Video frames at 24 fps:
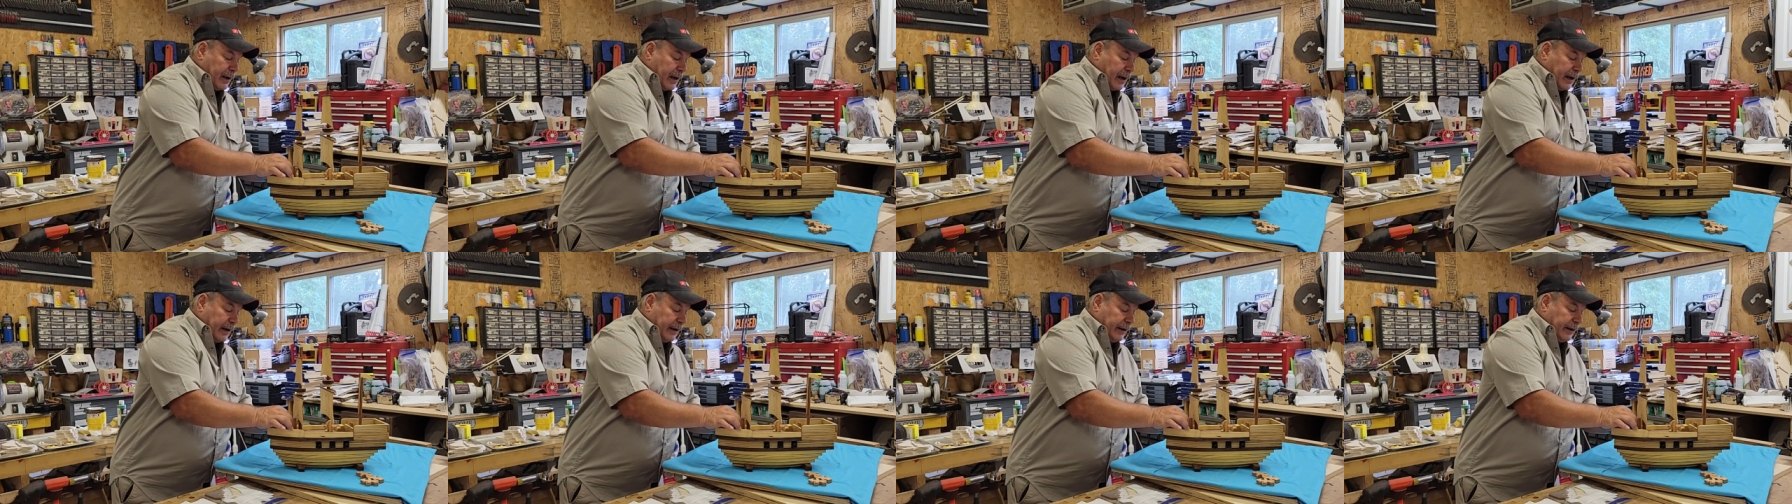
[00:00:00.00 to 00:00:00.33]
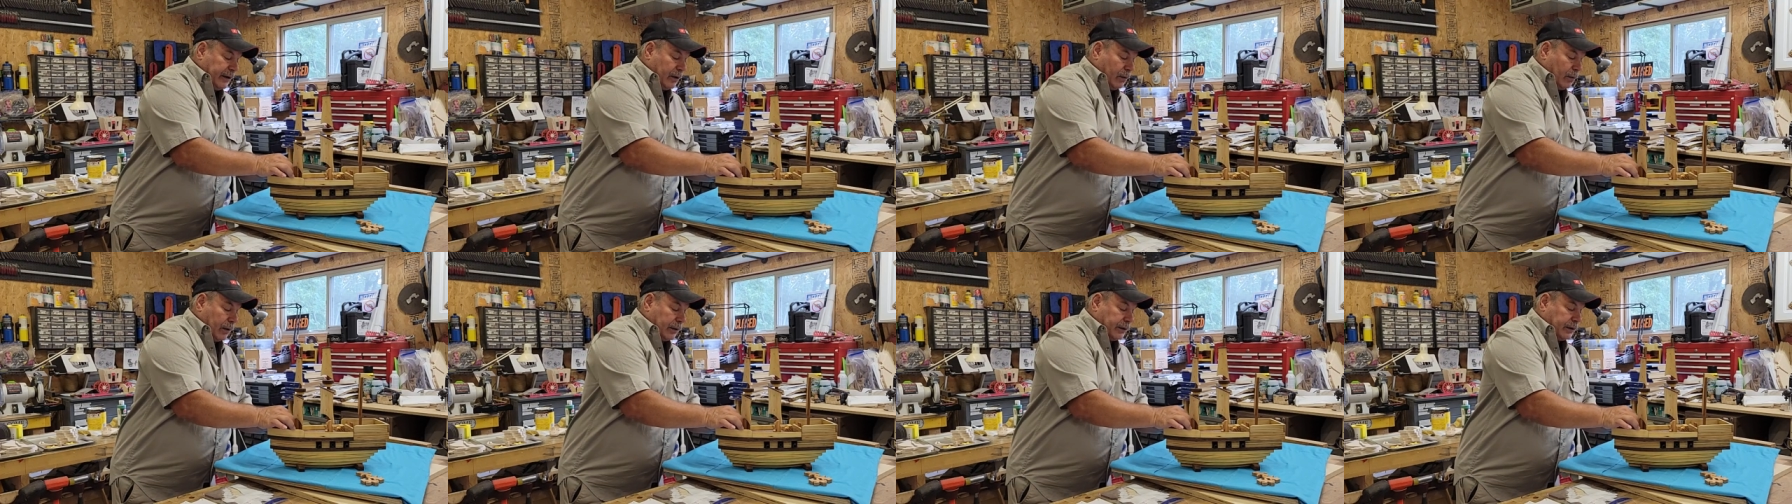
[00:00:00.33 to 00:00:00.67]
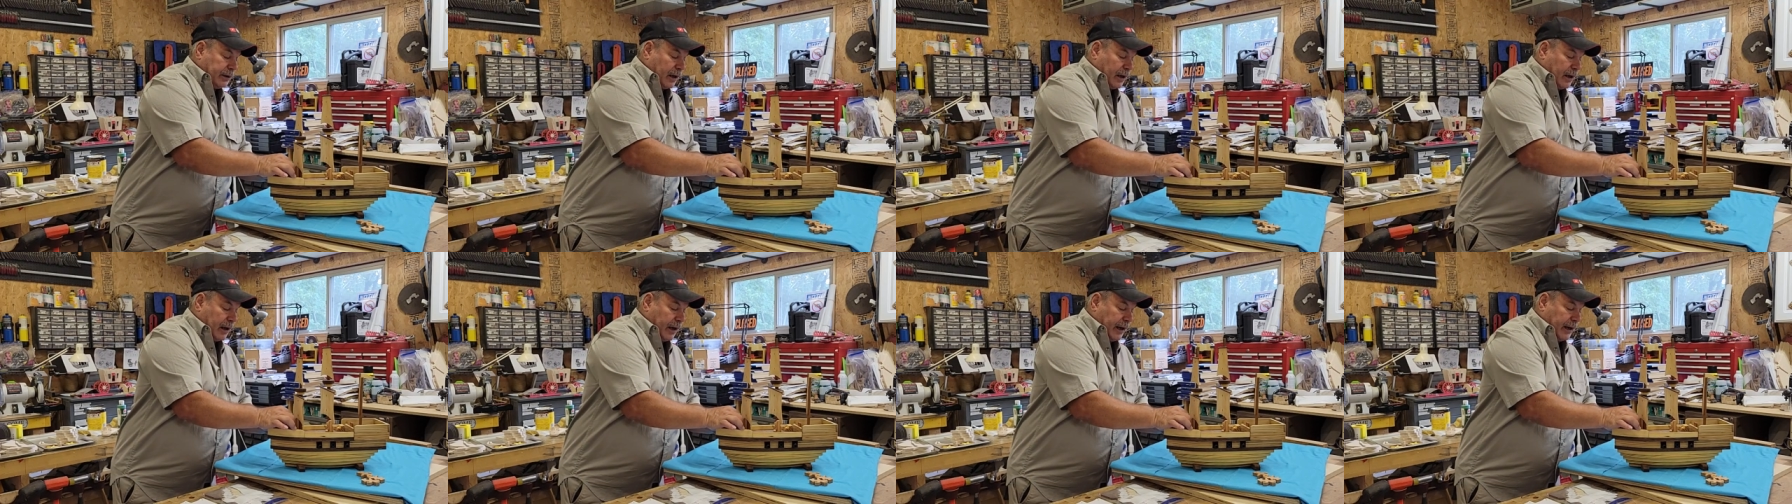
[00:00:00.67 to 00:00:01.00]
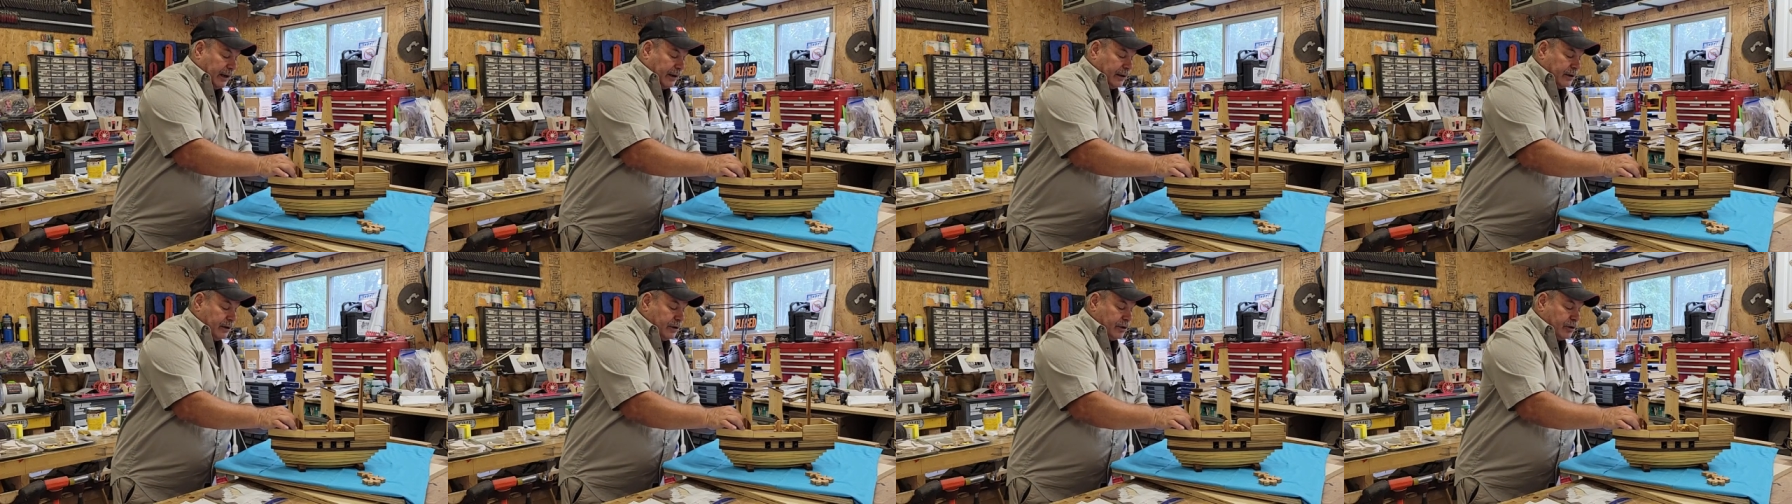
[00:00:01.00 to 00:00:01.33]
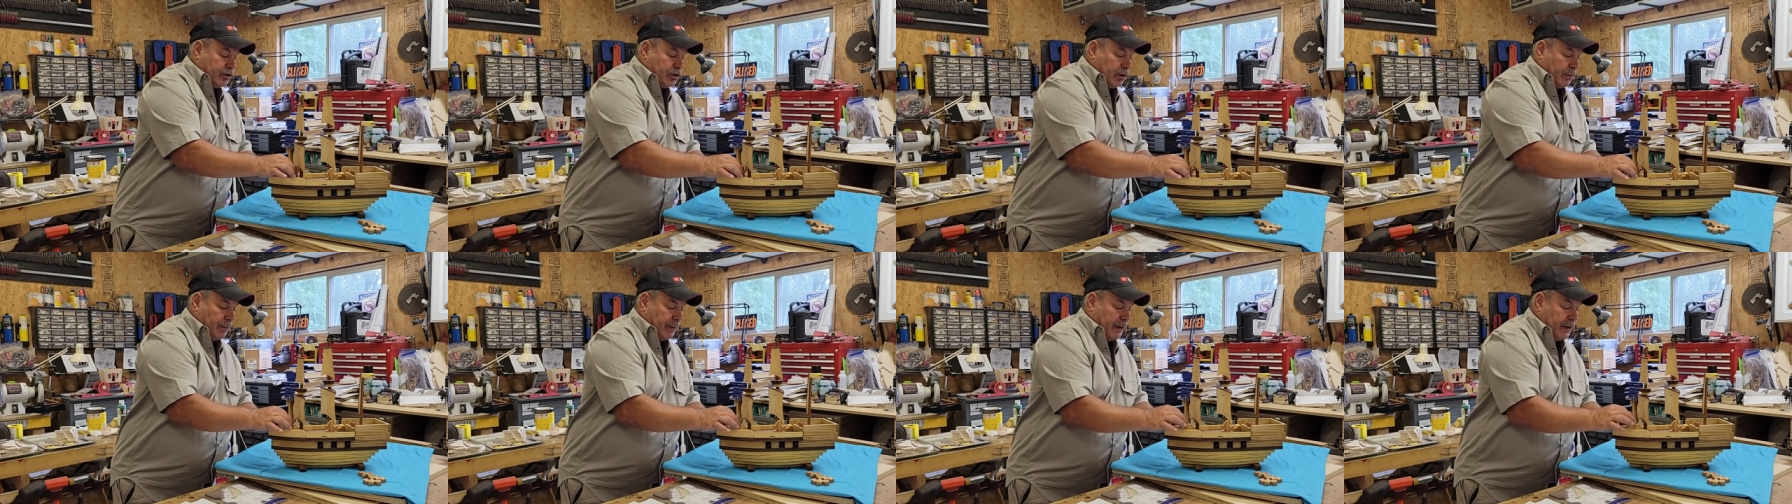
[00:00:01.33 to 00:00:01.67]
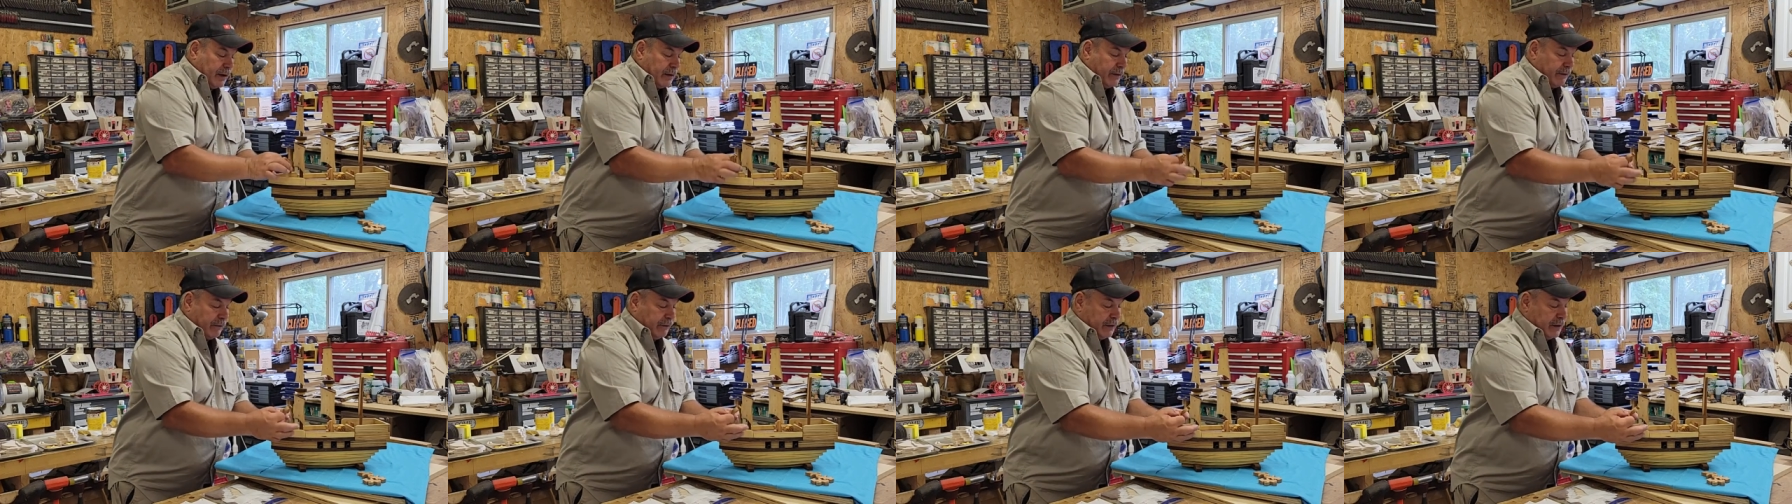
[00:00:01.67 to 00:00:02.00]
idea what the height should
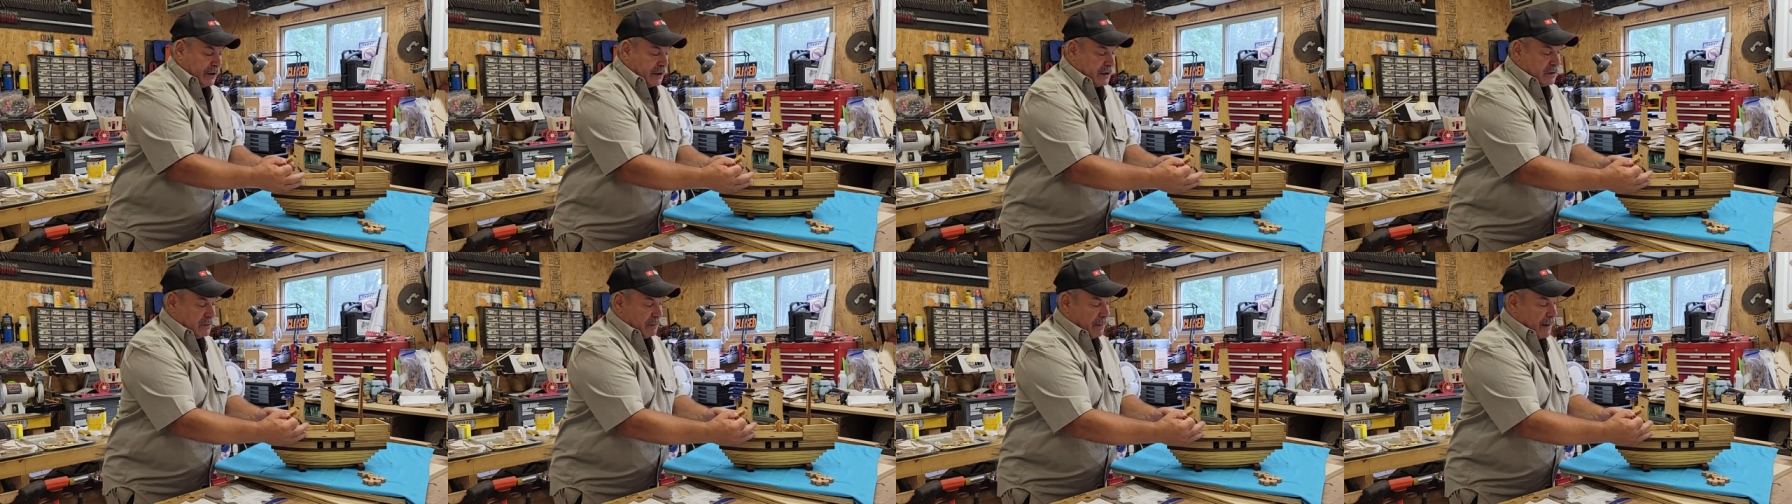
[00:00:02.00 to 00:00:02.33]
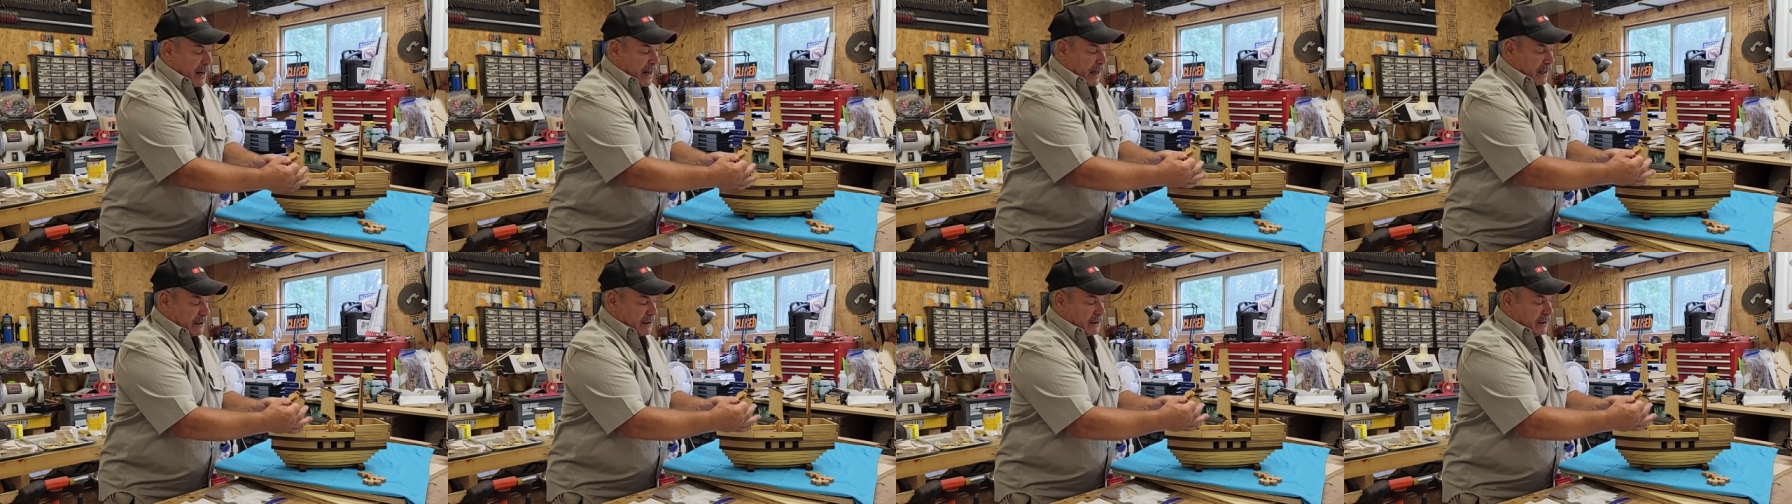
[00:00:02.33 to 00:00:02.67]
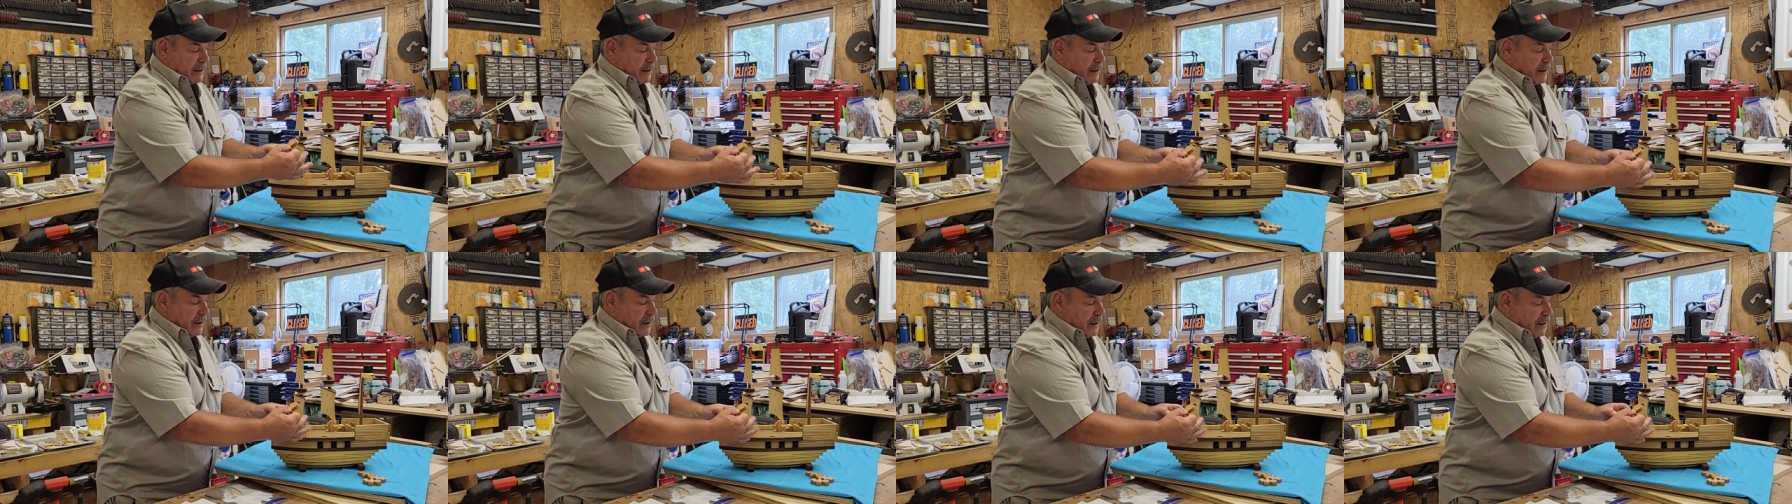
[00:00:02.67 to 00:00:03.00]
be of these masts.